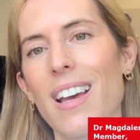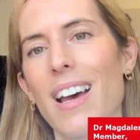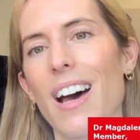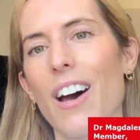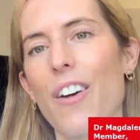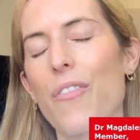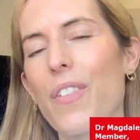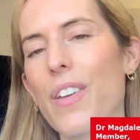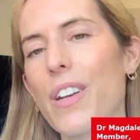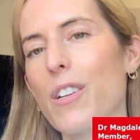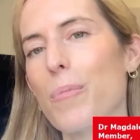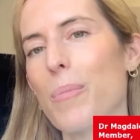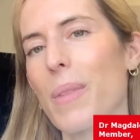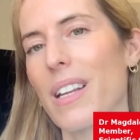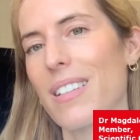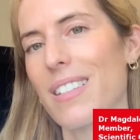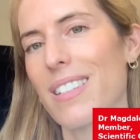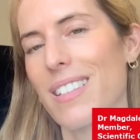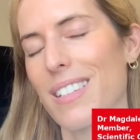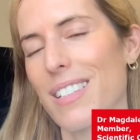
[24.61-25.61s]
a fetal
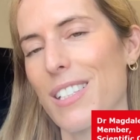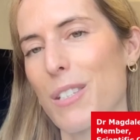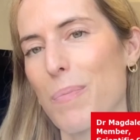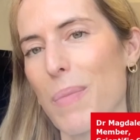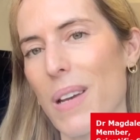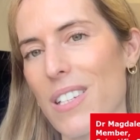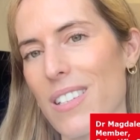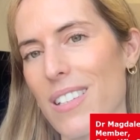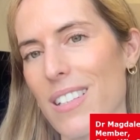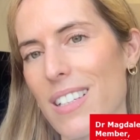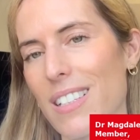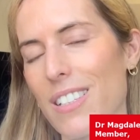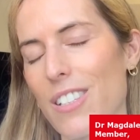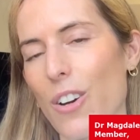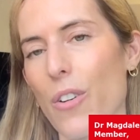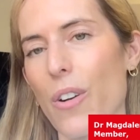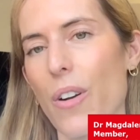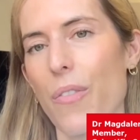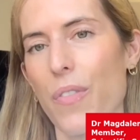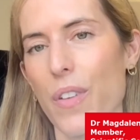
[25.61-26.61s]
medicine specialist,
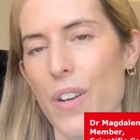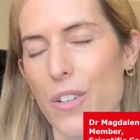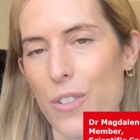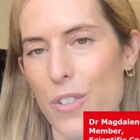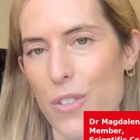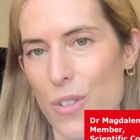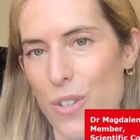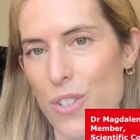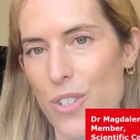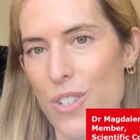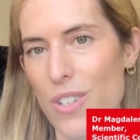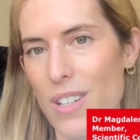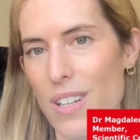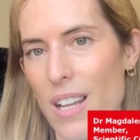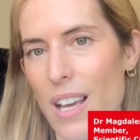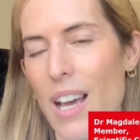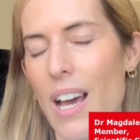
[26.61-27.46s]
or a fetal surgeon,